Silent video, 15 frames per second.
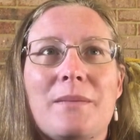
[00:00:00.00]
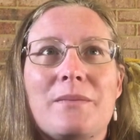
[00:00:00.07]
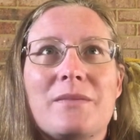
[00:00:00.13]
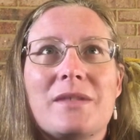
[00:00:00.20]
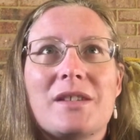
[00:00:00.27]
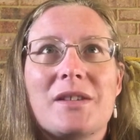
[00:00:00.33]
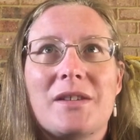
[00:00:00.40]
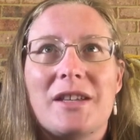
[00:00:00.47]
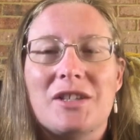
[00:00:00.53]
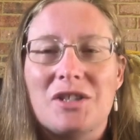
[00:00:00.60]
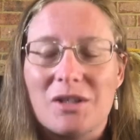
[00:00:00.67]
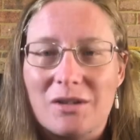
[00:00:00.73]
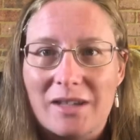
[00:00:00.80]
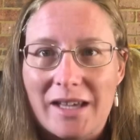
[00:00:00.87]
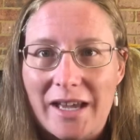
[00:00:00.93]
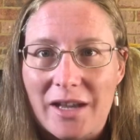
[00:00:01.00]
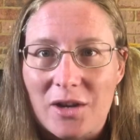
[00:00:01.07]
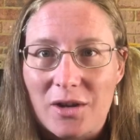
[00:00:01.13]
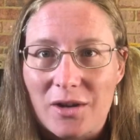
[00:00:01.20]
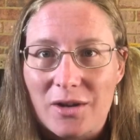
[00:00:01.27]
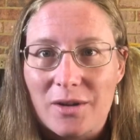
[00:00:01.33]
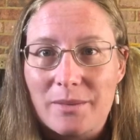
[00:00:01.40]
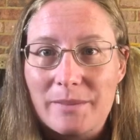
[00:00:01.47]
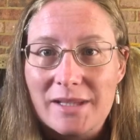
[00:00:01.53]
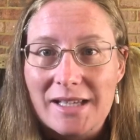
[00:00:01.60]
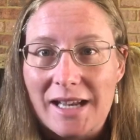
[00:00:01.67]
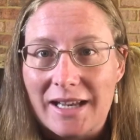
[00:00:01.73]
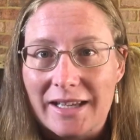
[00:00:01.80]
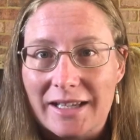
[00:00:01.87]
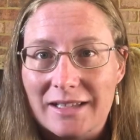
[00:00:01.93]
so that she could get her
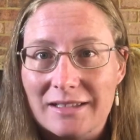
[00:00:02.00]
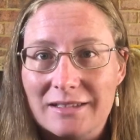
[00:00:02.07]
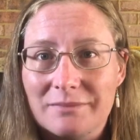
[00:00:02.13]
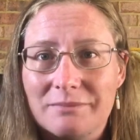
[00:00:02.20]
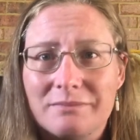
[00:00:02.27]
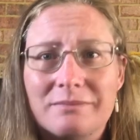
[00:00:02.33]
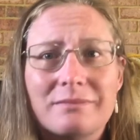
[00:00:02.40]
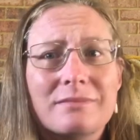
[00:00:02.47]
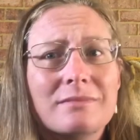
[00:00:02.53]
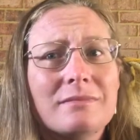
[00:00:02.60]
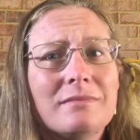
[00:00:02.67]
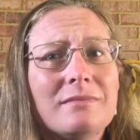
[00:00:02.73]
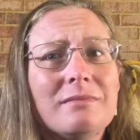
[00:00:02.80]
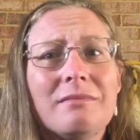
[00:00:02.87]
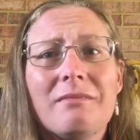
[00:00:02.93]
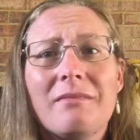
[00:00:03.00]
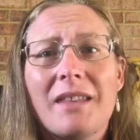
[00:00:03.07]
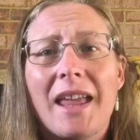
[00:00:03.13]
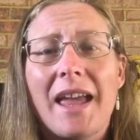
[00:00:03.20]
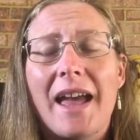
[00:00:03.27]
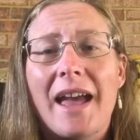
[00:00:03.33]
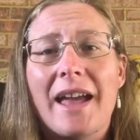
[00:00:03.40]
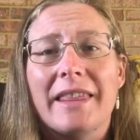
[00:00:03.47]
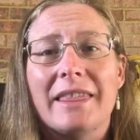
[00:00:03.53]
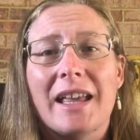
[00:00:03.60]
medallion. And